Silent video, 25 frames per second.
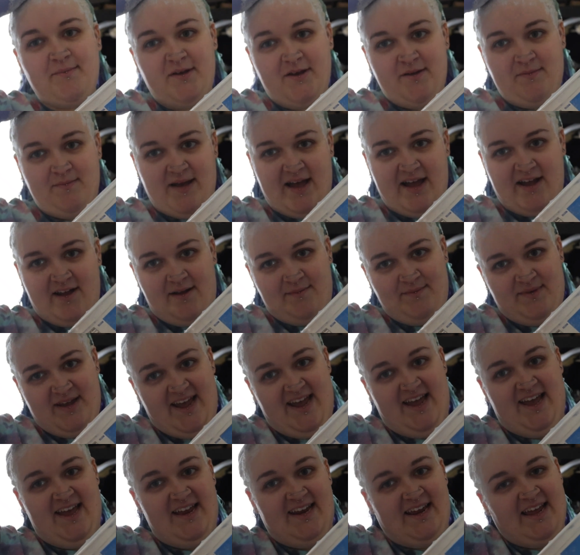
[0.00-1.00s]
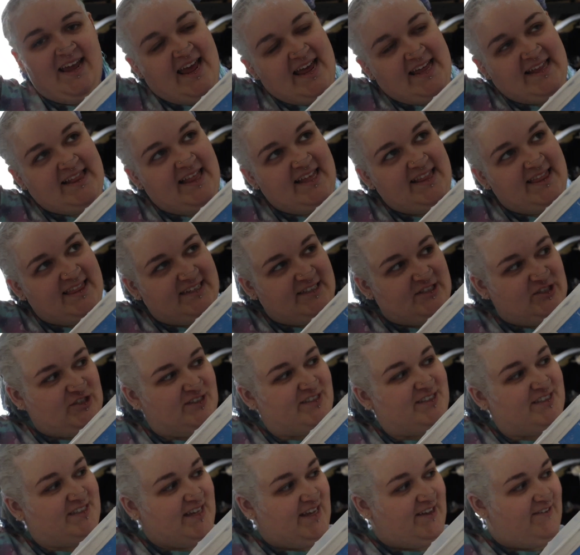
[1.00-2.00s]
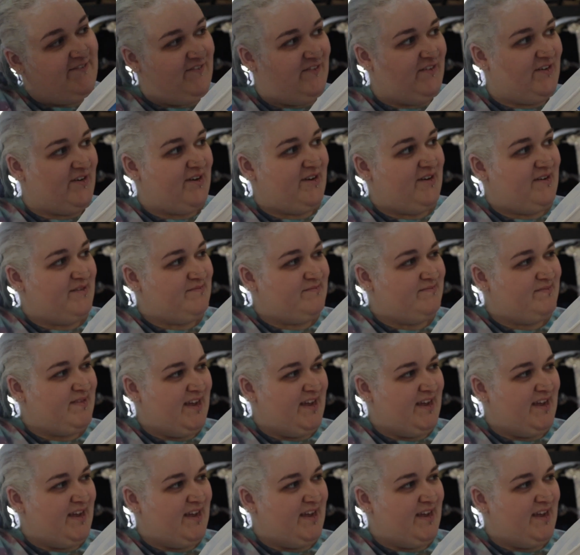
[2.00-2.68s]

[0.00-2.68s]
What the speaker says: put a bag on my head and let this just sit for,